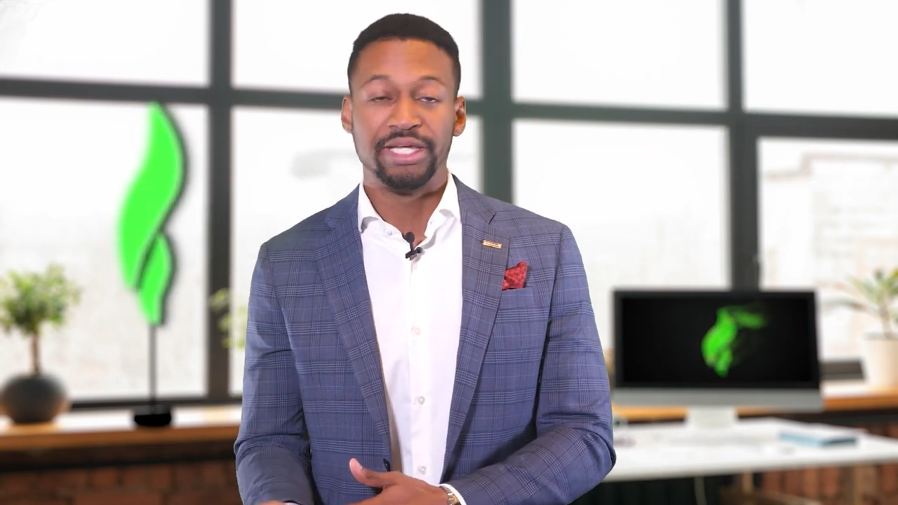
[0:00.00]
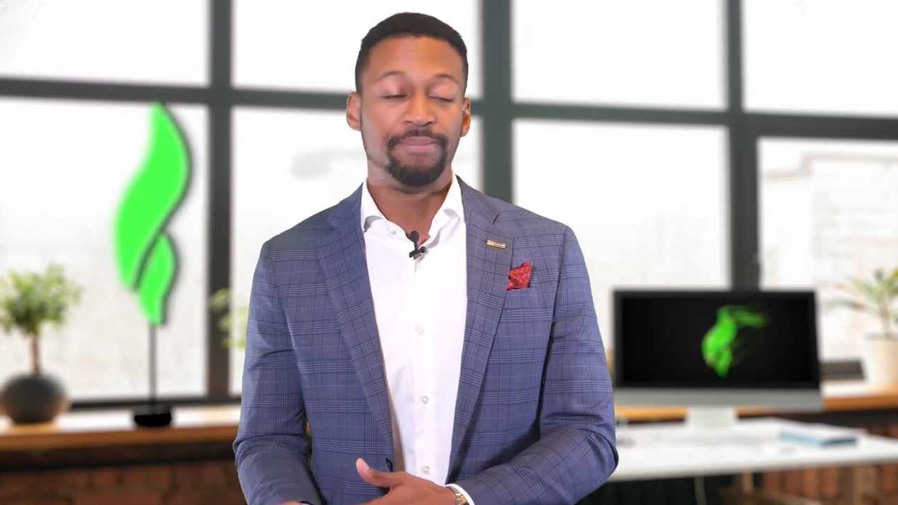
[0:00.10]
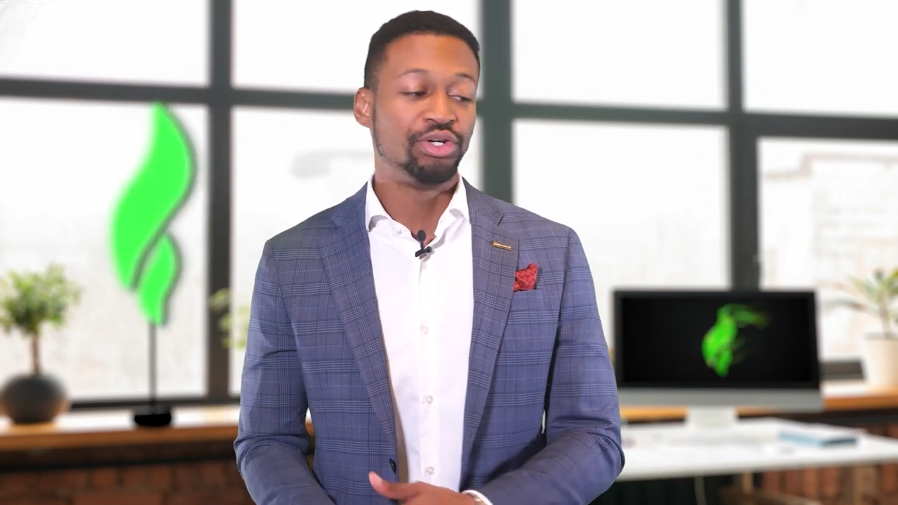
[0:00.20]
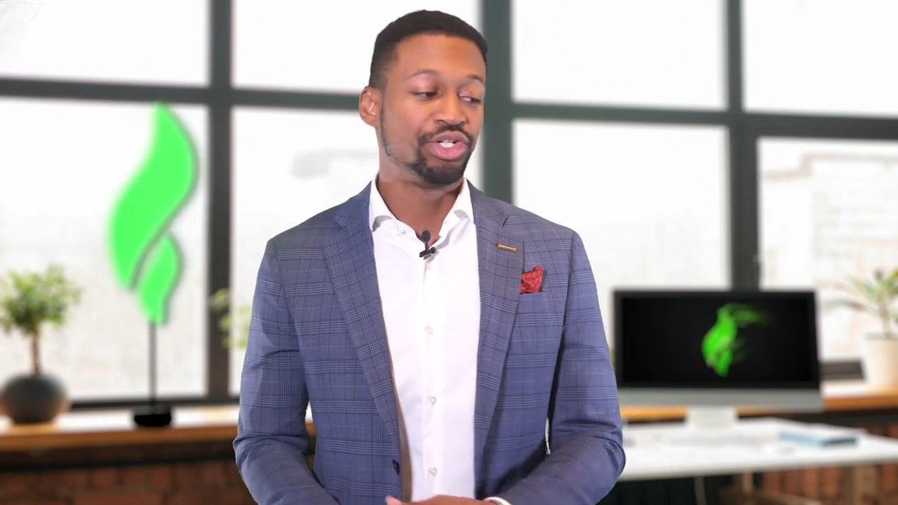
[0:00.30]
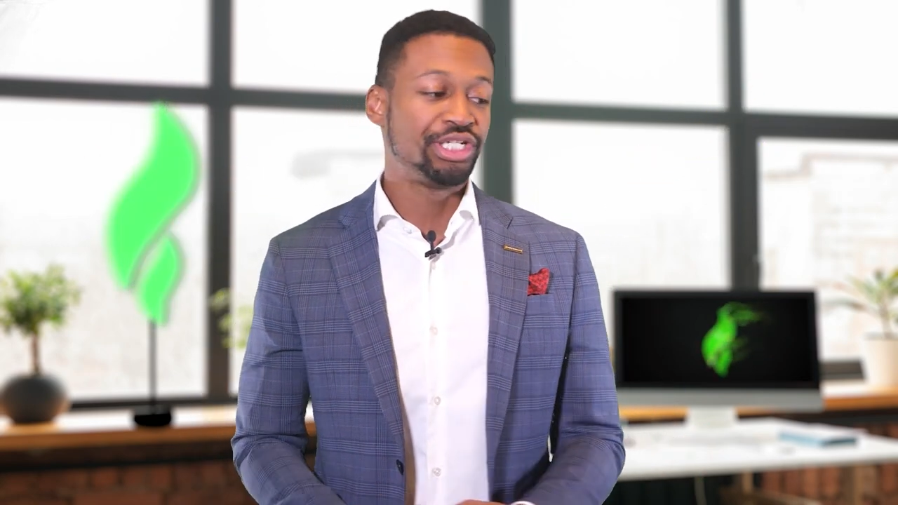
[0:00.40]

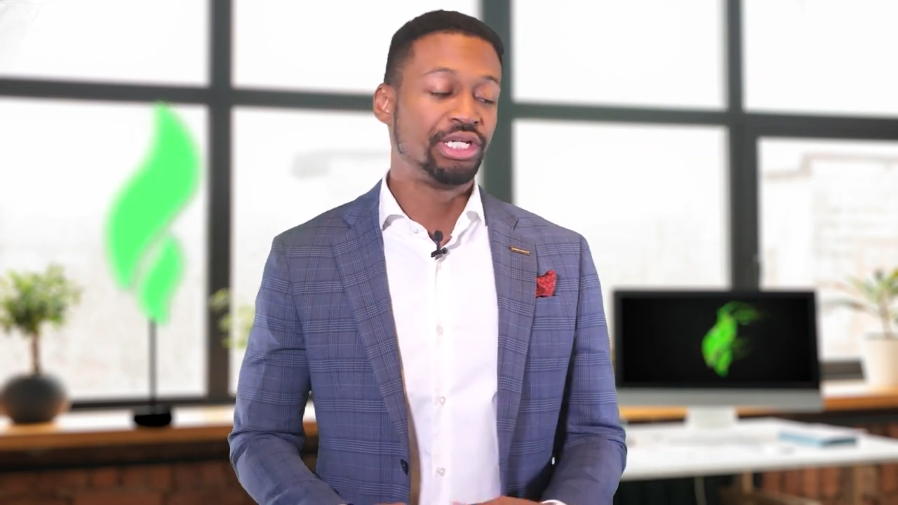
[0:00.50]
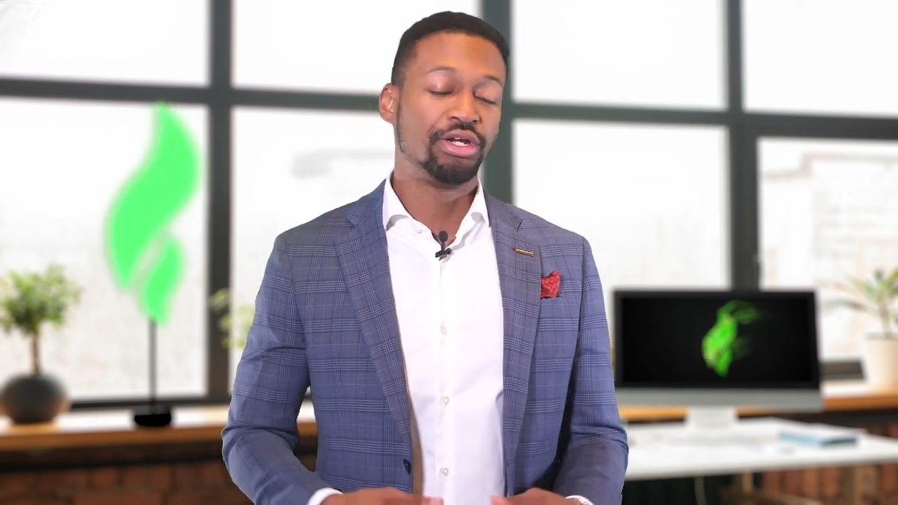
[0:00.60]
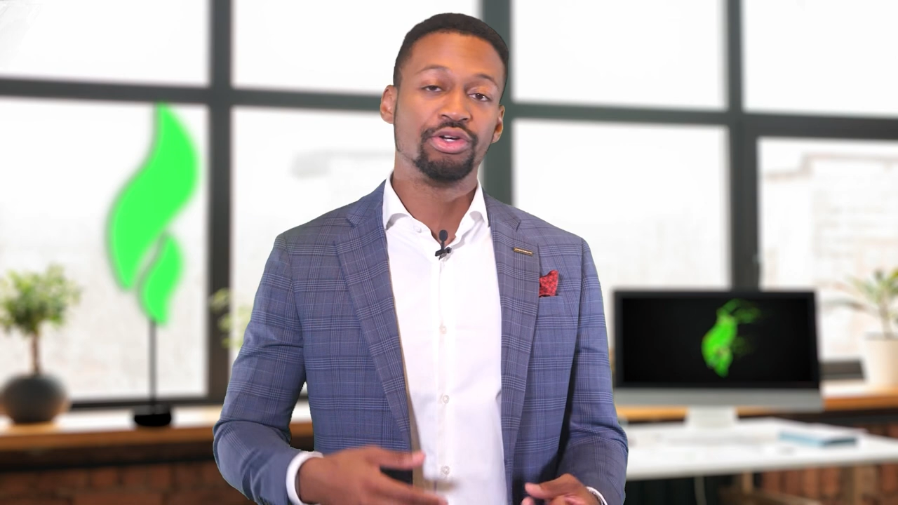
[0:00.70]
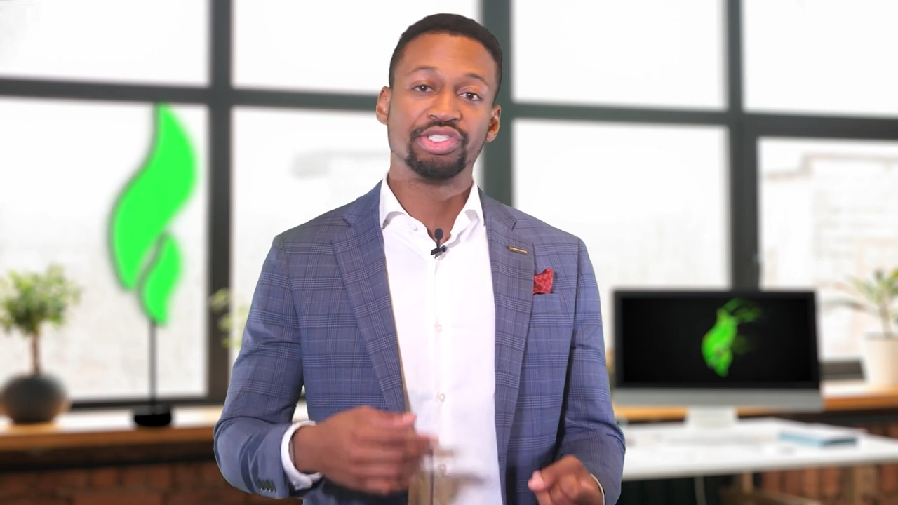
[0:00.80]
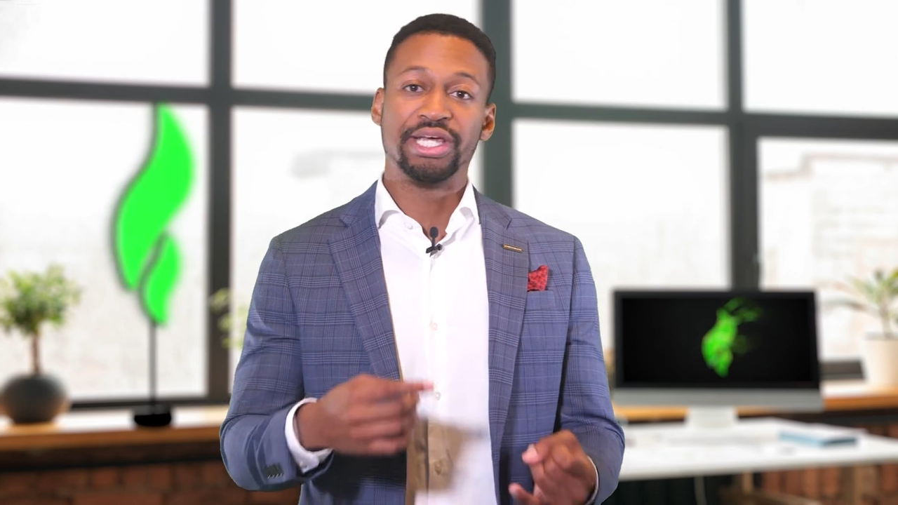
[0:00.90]
that
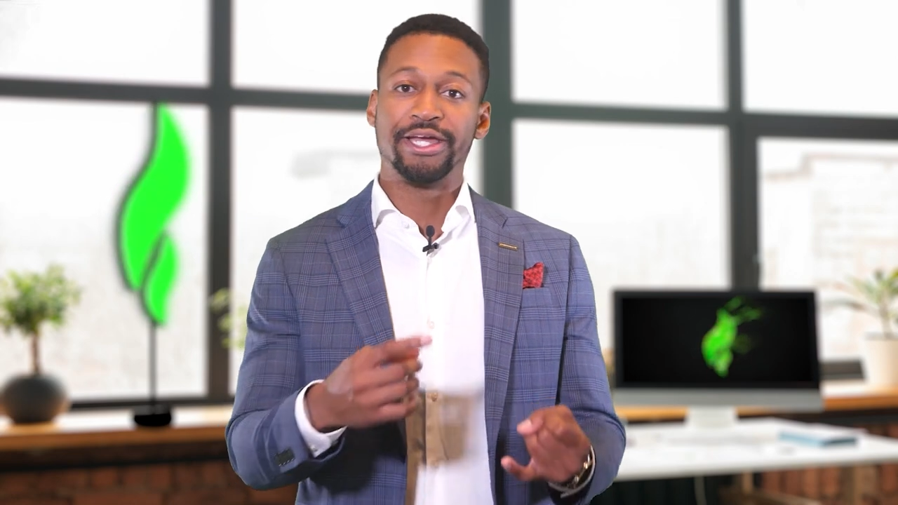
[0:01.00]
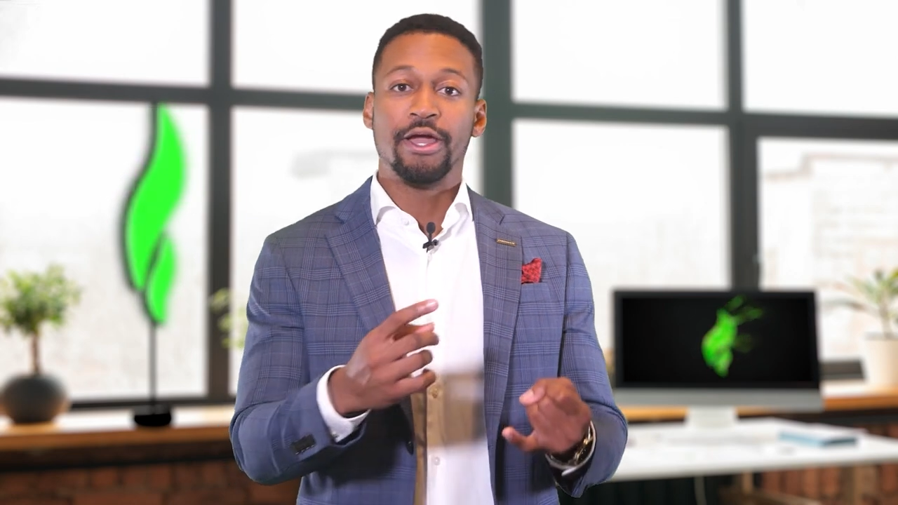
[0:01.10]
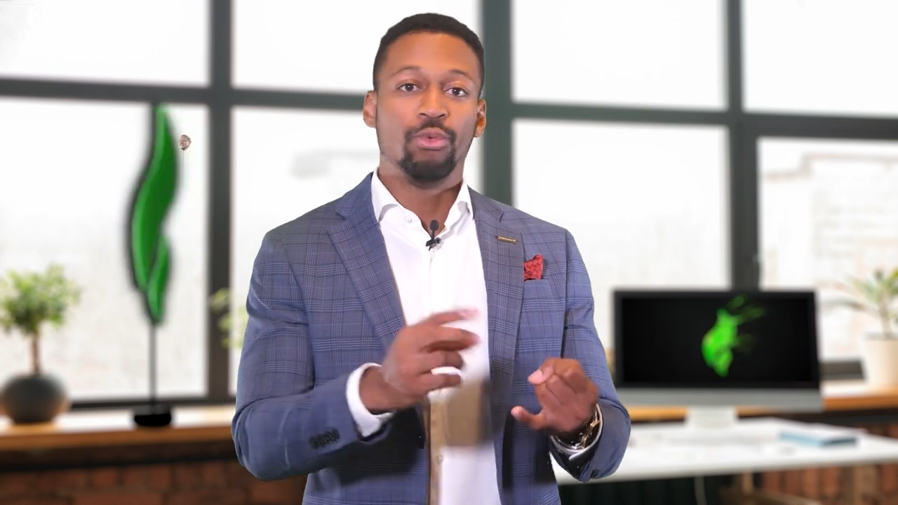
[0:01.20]
billionaires like